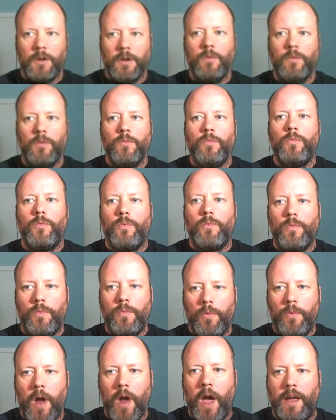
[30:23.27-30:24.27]

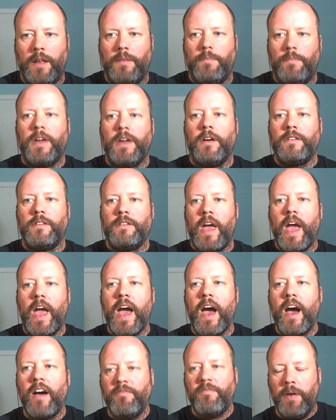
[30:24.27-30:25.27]
right because a
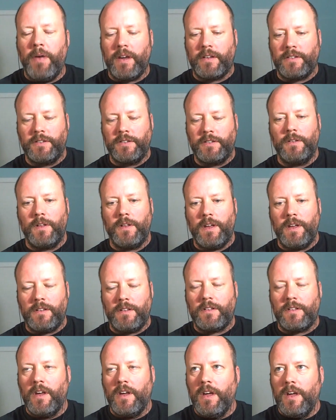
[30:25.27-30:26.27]
half pixel
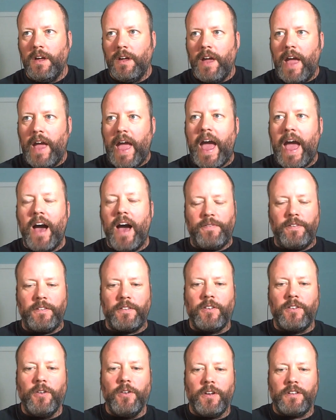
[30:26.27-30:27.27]
is half
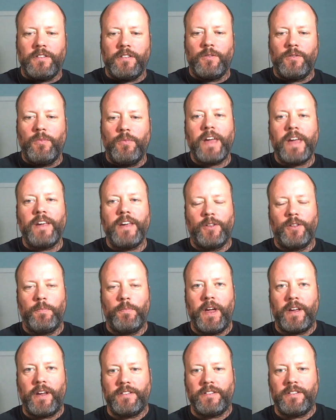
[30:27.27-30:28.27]
as good as a regular
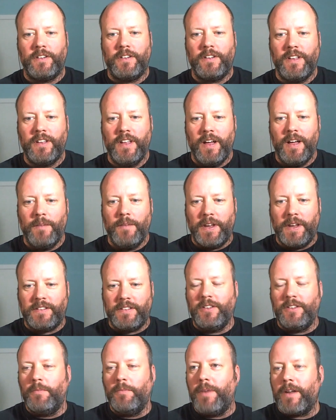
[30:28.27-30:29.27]
pixel but it's
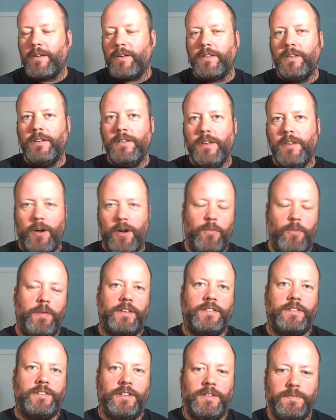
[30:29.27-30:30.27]
still better than no
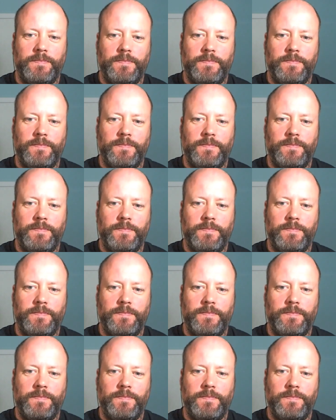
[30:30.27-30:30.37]
pixel